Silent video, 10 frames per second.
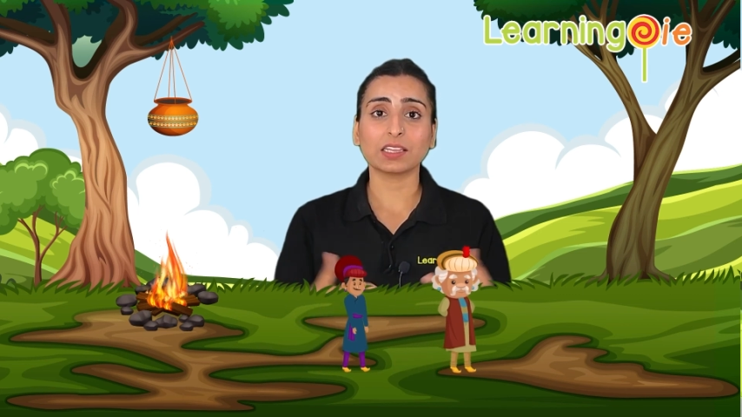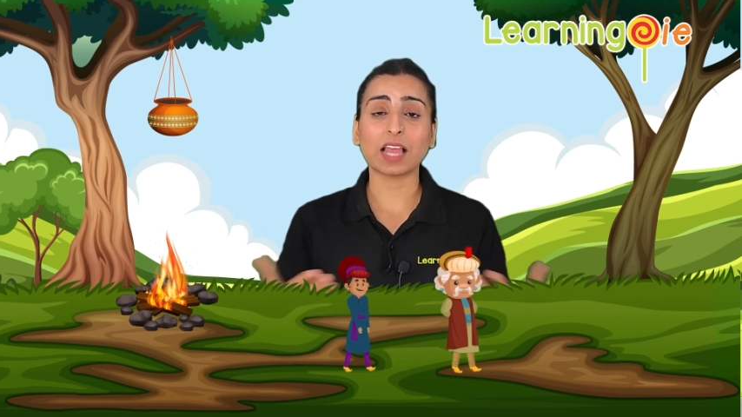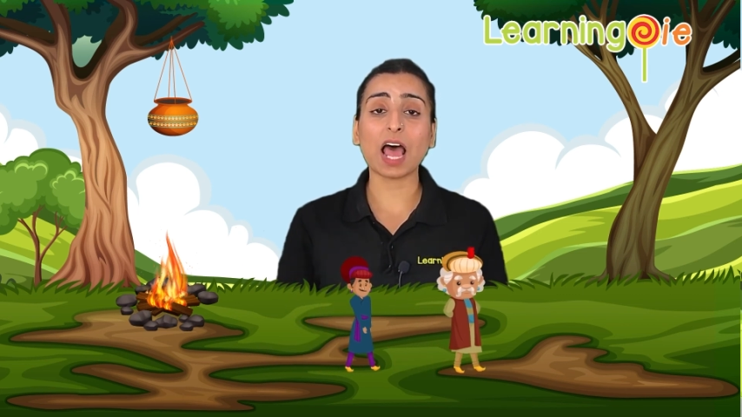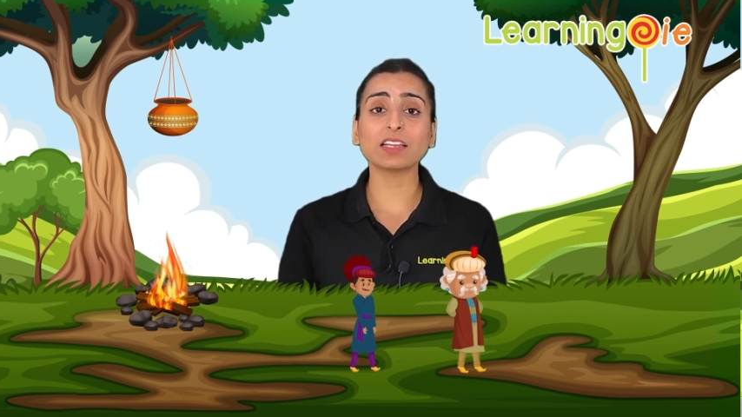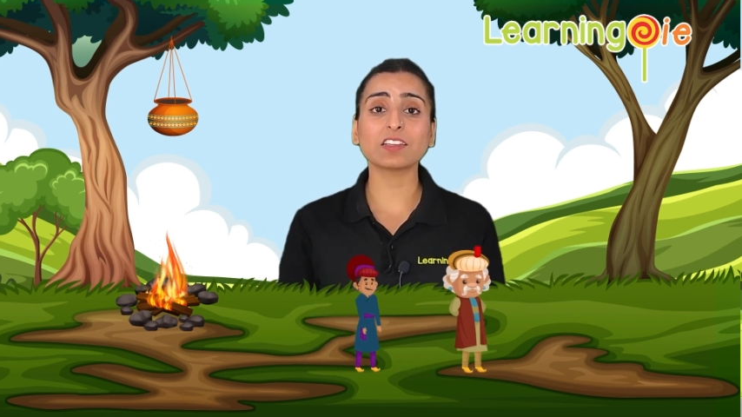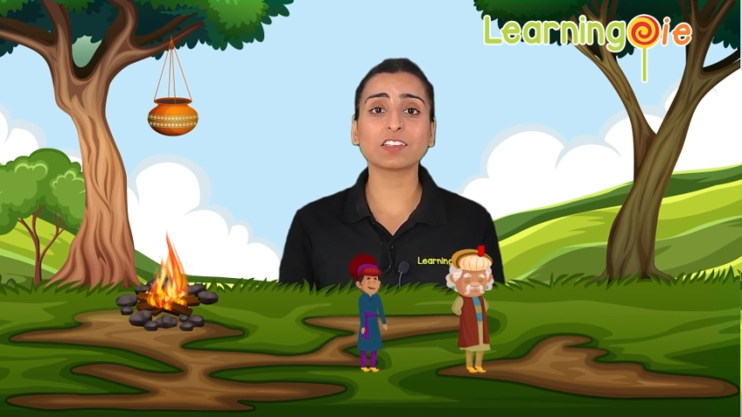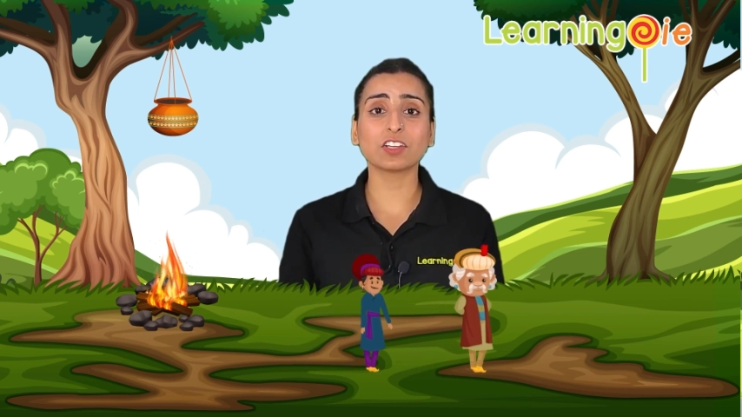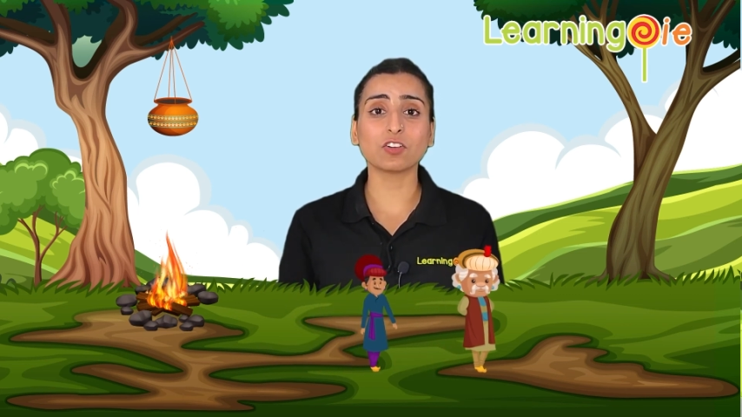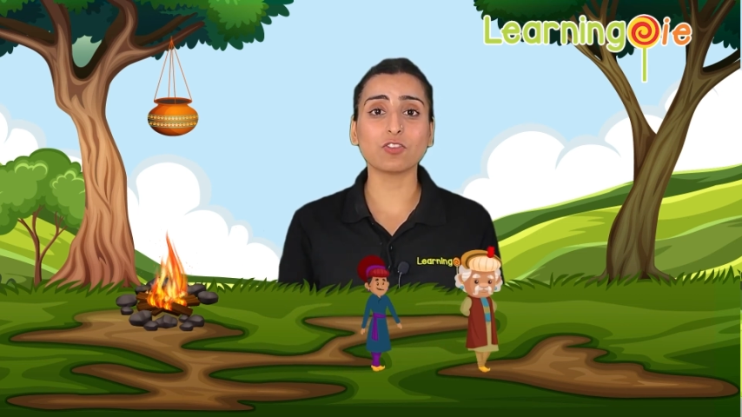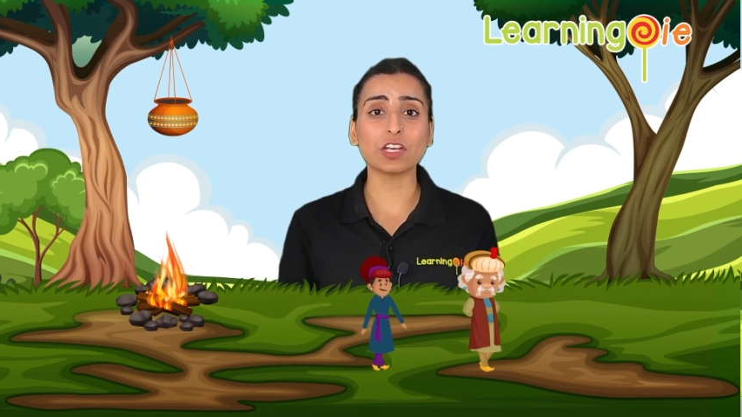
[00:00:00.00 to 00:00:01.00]
That's
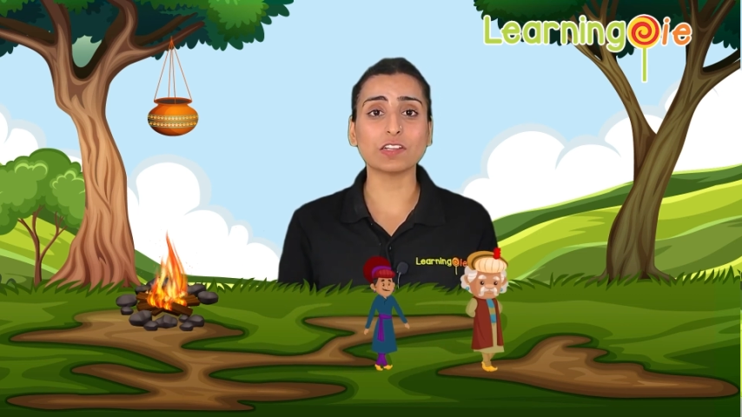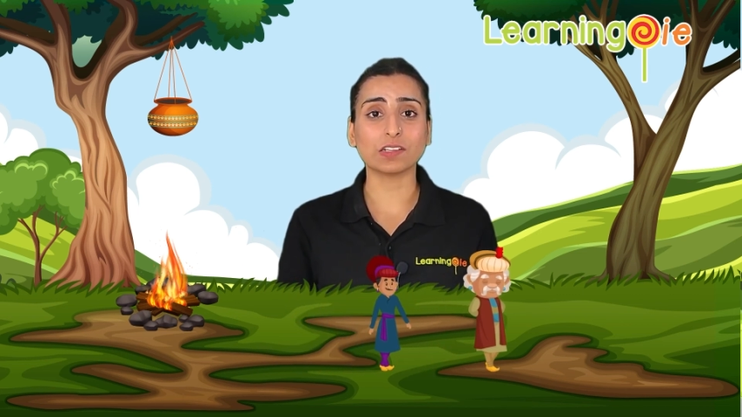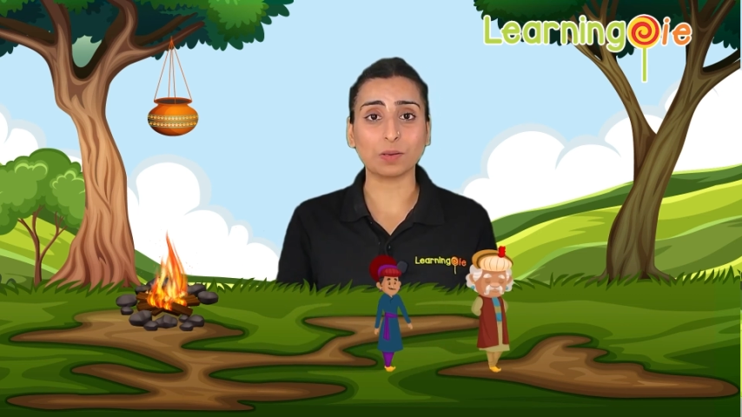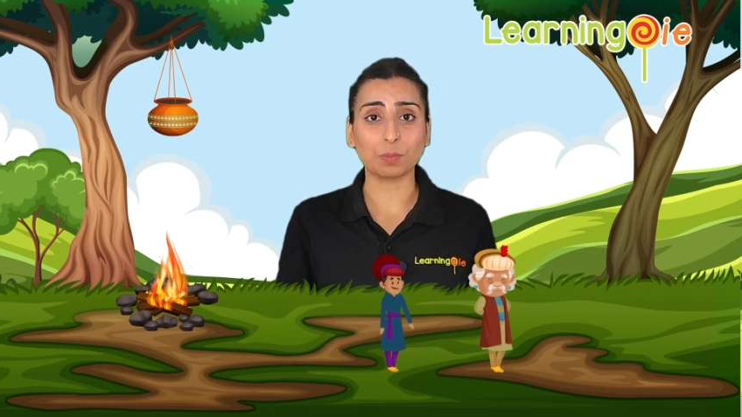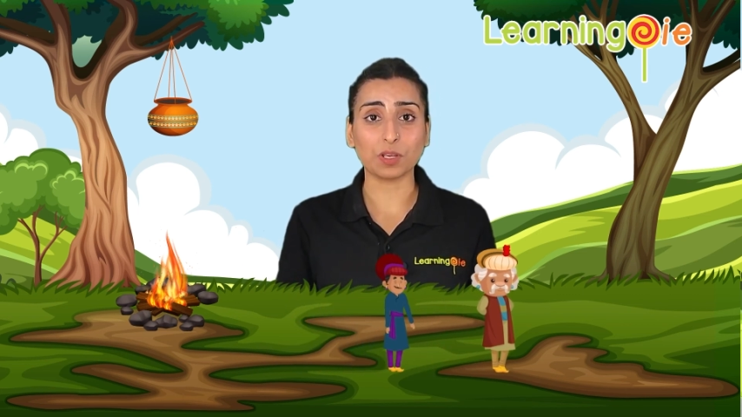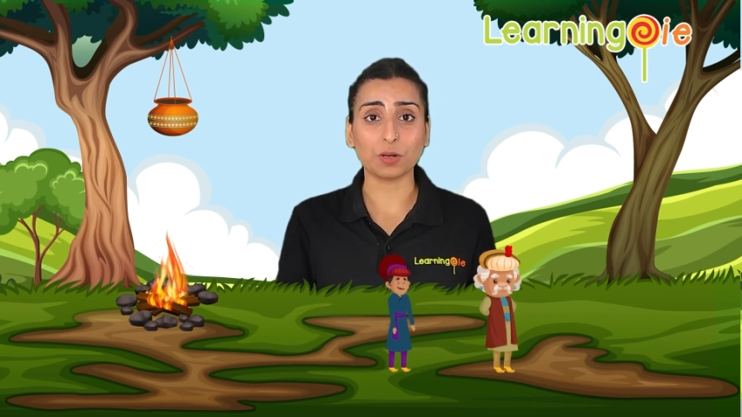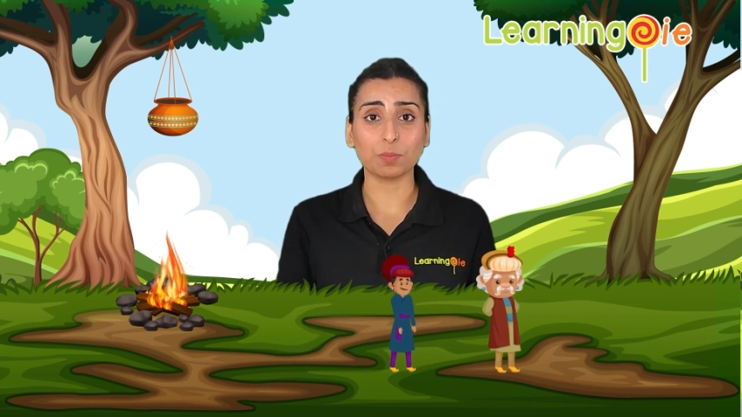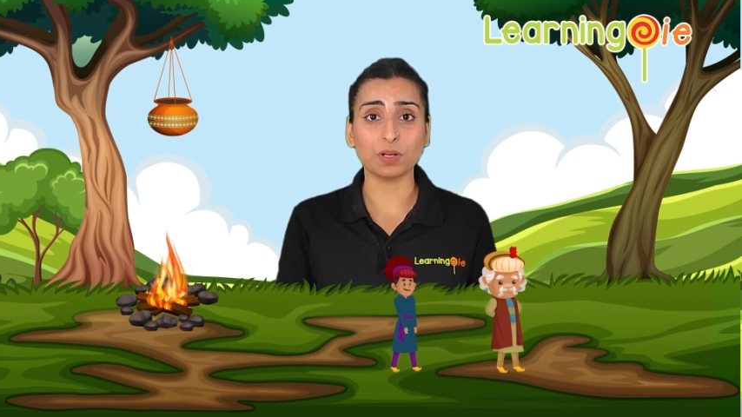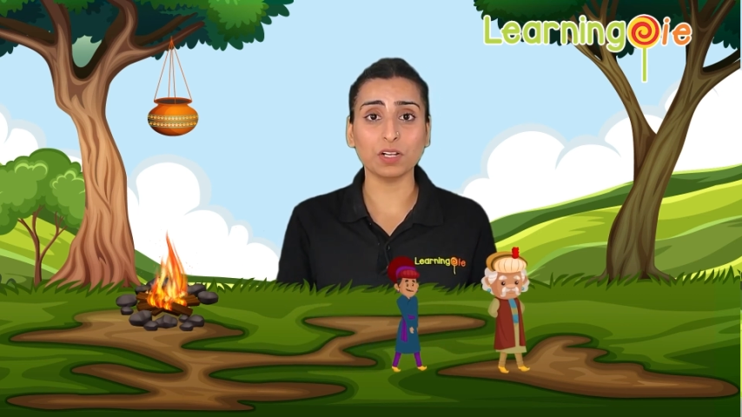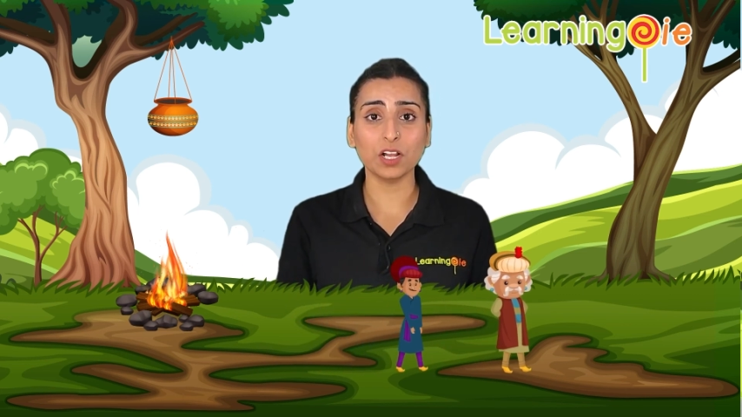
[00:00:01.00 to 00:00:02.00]
the reason,
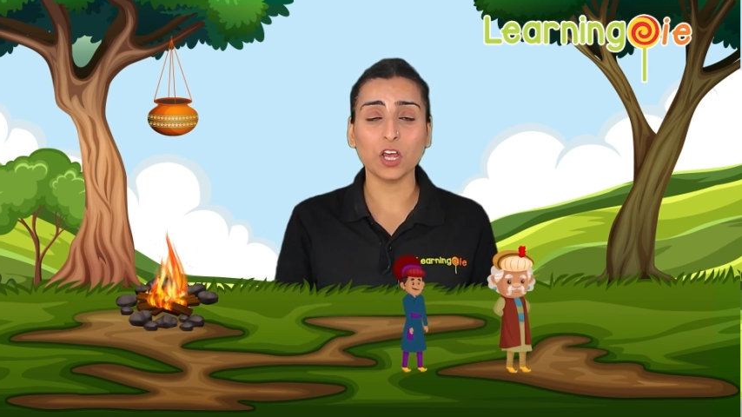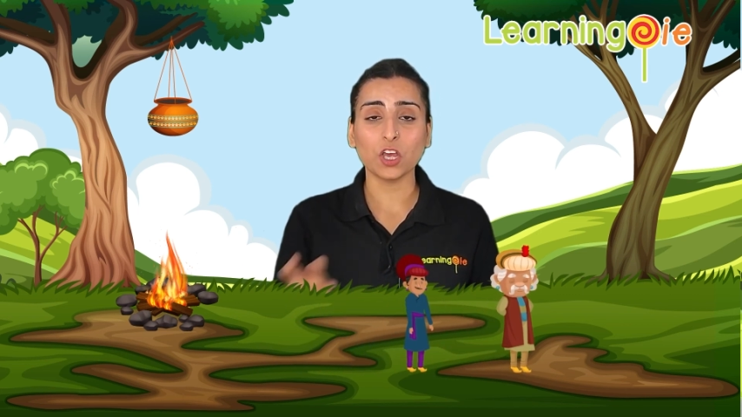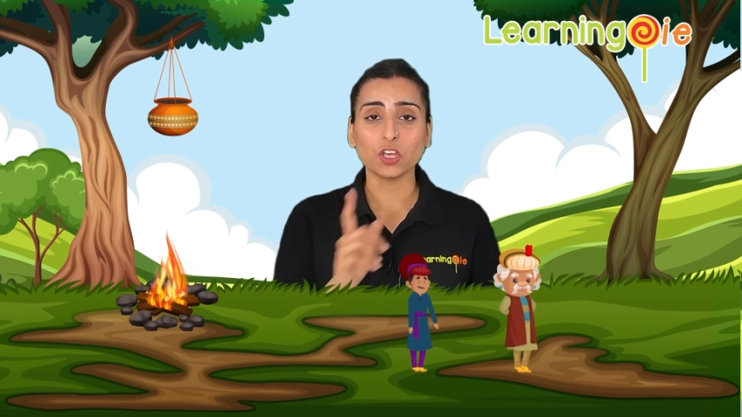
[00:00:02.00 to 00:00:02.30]
Birbal,